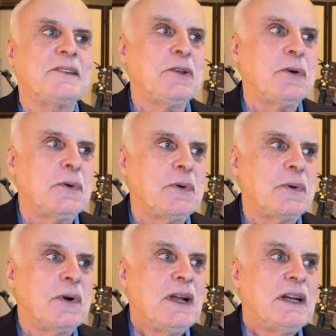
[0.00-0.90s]

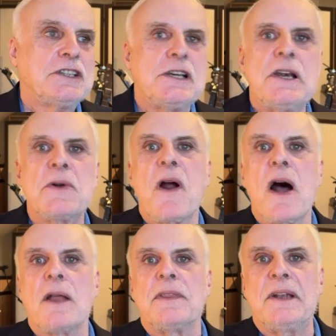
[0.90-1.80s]
to cheer
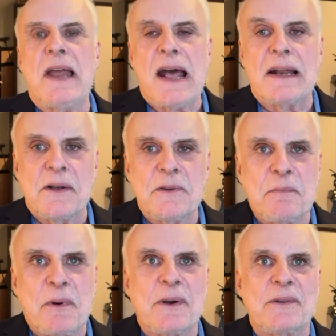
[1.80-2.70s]
on the Dan
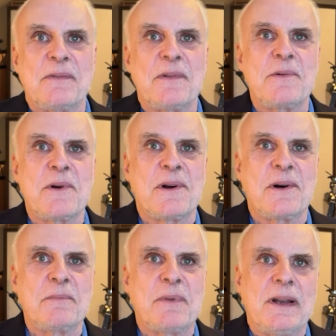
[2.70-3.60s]
Ellsbergs of the
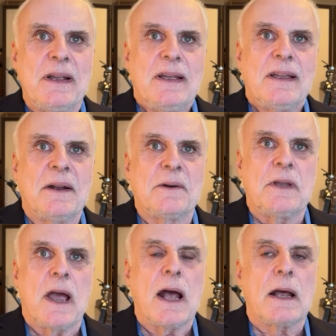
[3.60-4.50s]
world. But, you know,
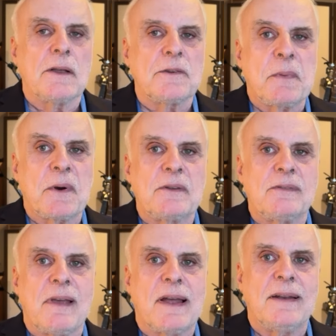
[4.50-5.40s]
Dan Ellsberg
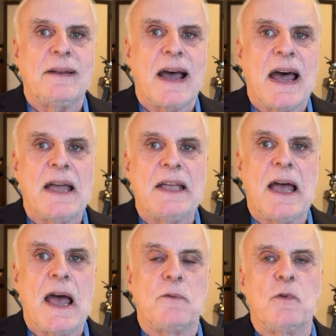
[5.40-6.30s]
said, uh,
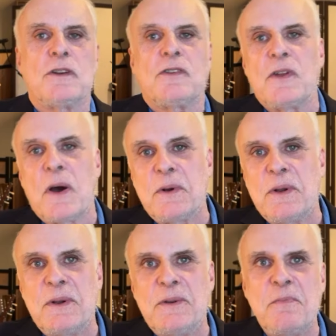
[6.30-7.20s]
Edward
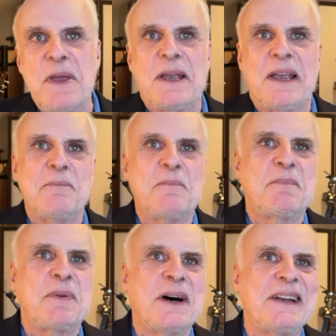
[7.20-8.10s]
Snowden is me.
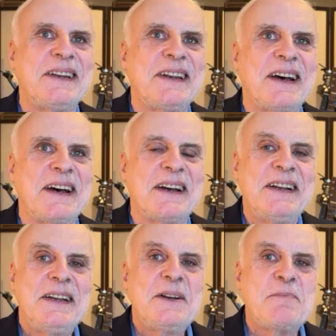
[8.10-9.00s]
But, uh,
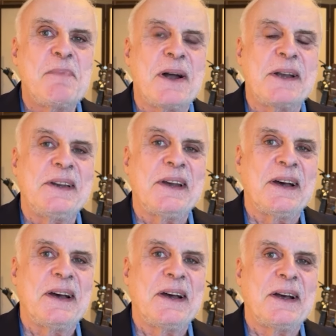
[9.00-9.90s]
but
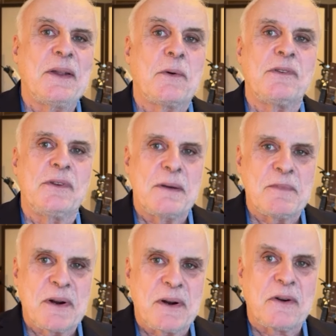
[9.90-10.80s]
uh, there was a
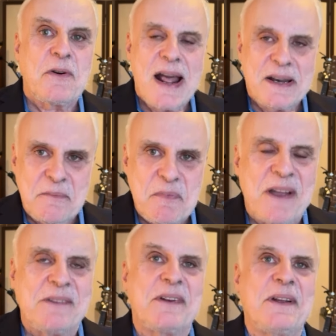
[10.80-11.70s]
Democratic
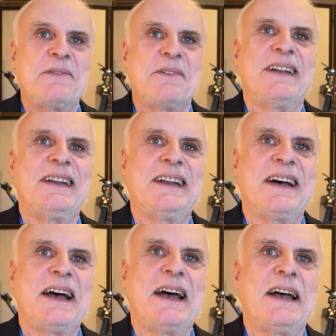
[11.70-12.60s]
president when
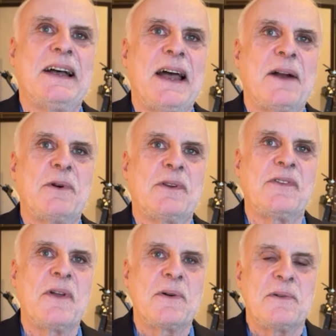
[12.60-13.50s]
uh, Edward
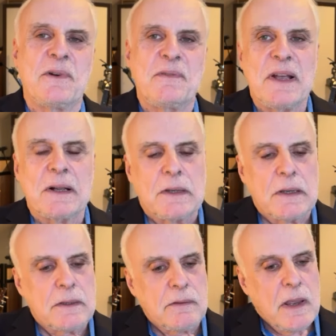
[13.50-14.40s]
Snowden revealed
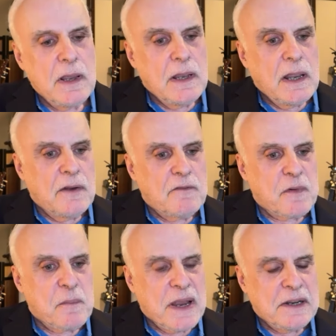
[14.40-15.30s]
his
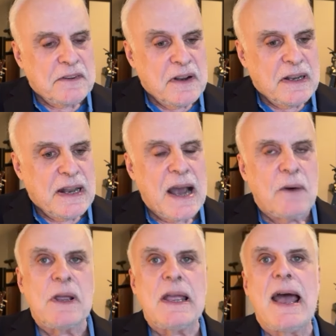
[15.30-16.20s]
information. And now
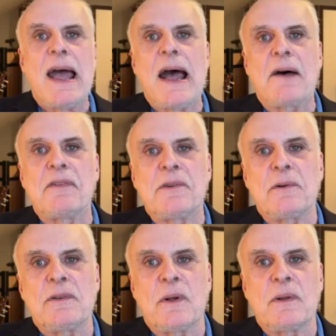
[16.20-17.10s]
we have, as a
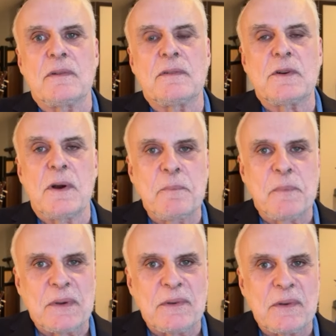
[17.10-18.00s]
result of
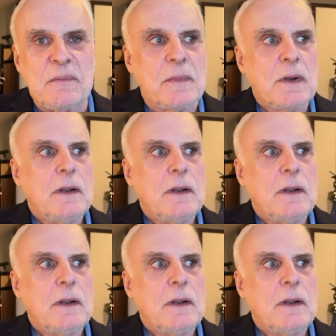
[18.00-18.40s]
Trumpism,